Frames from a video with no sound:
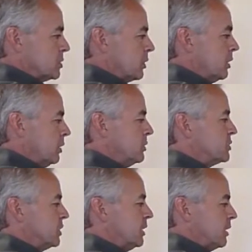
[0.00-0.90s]
So here you
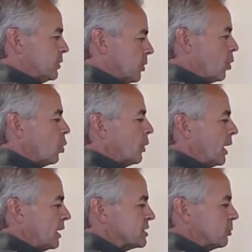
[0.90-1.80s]
see another
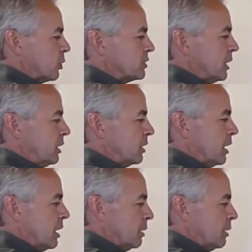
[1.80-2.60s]
O-ring and some more teeth.